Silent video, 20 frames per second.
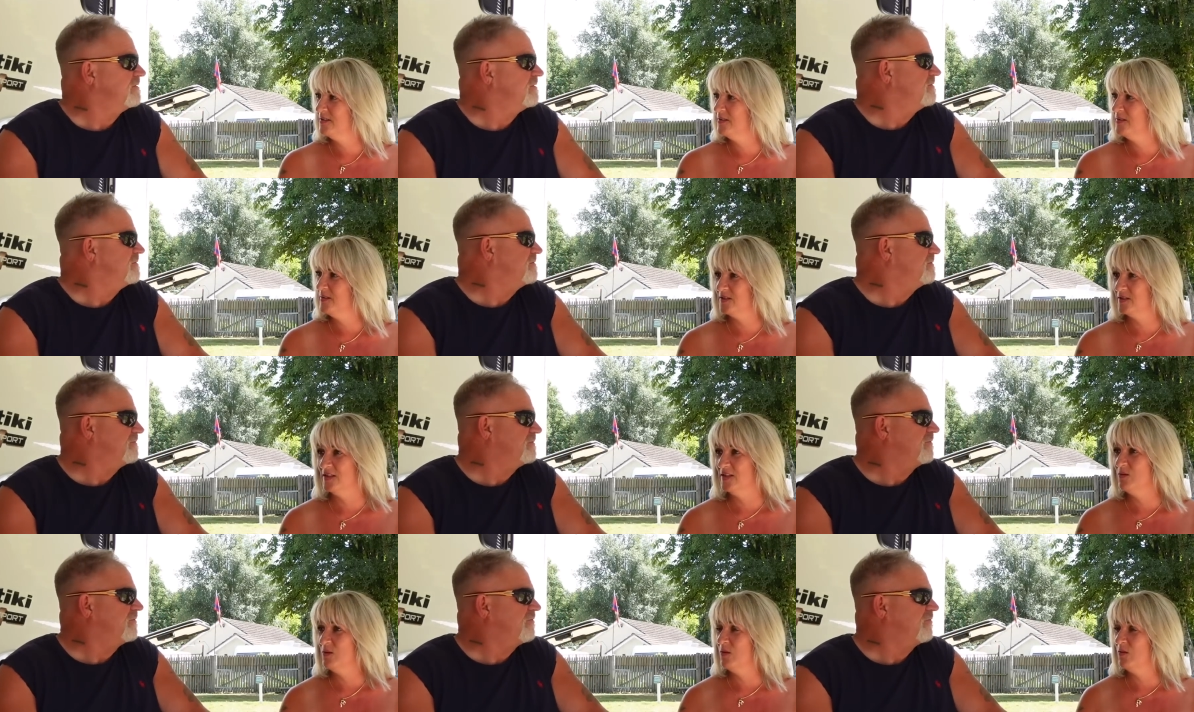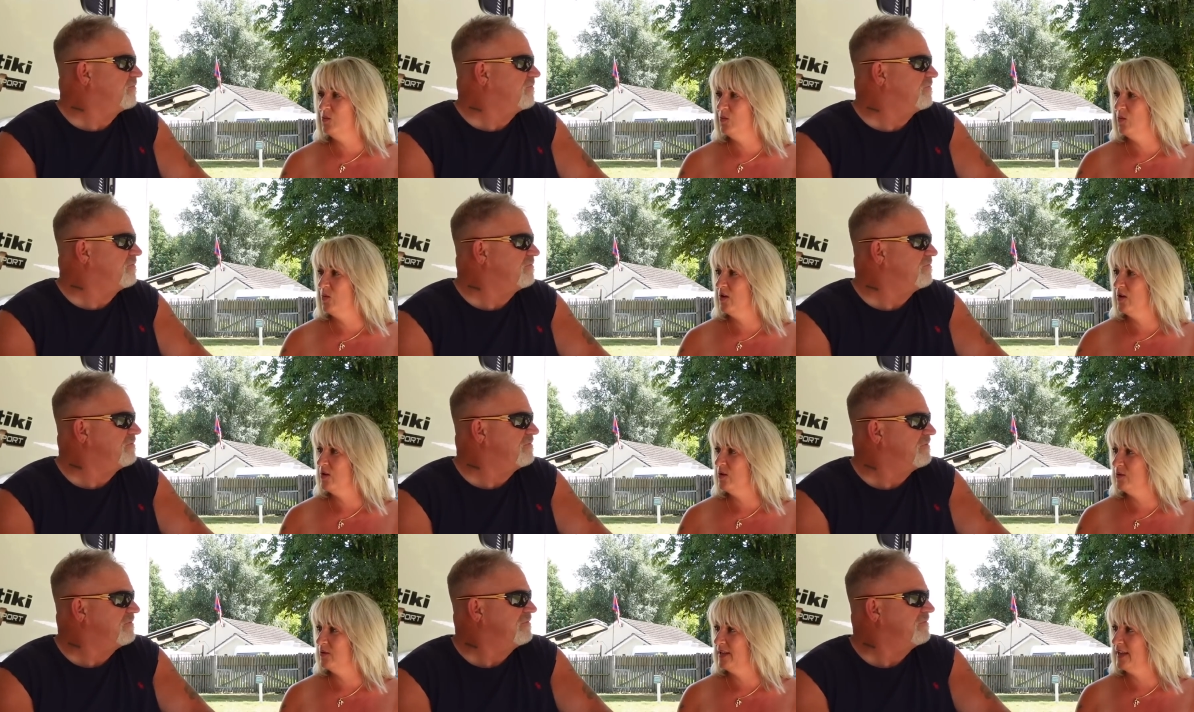Speaker 1: well, there's only one, one
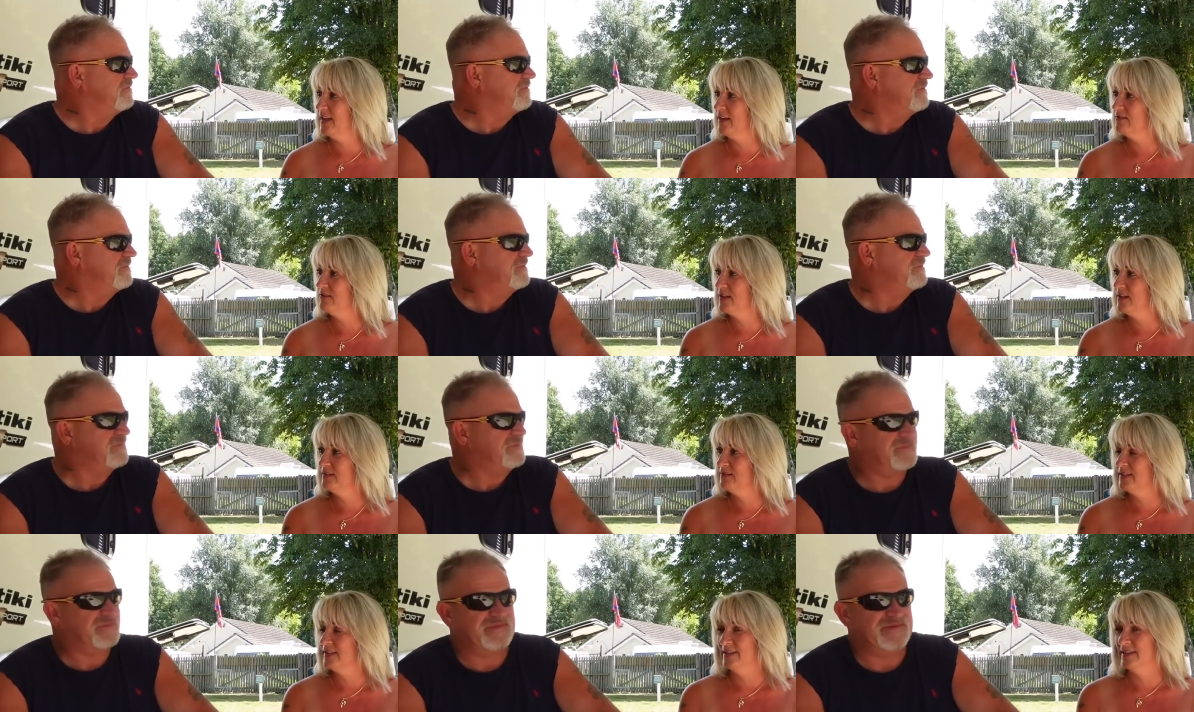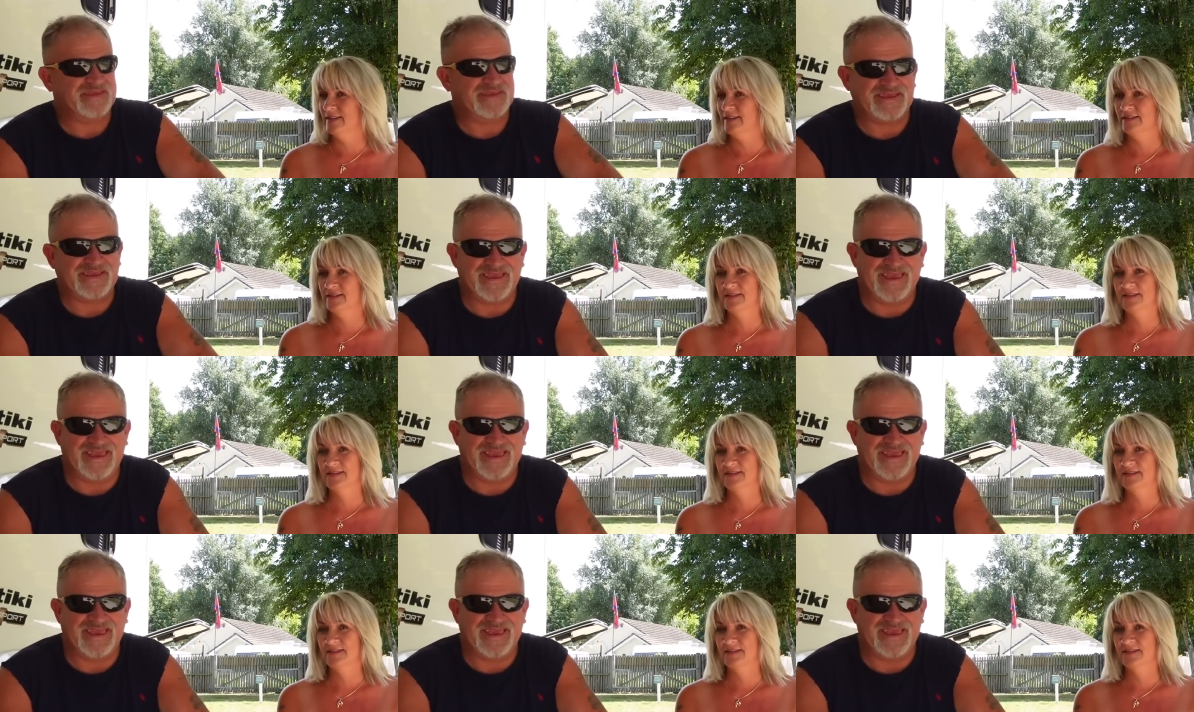old git round here.